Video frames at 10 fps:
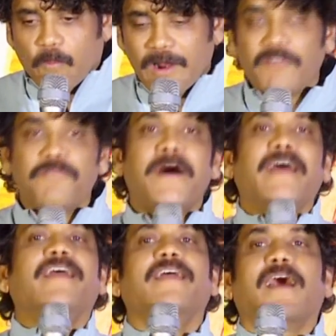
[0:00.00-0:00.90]
one of
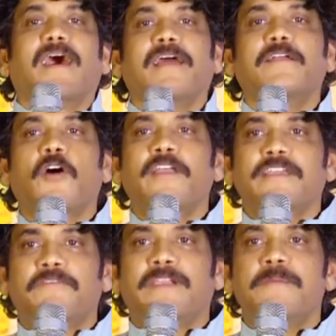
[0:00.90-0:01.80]
my
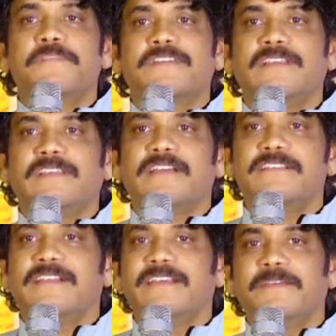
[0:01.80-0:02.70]
iconic films,
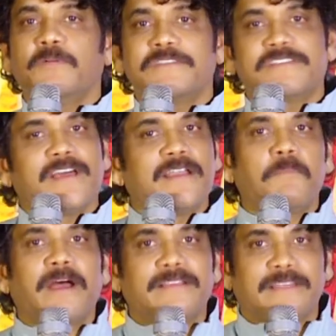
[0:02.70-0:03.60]
Geetanjali, was done
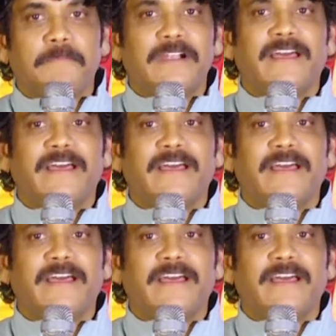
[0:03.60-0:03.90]
by a Tamil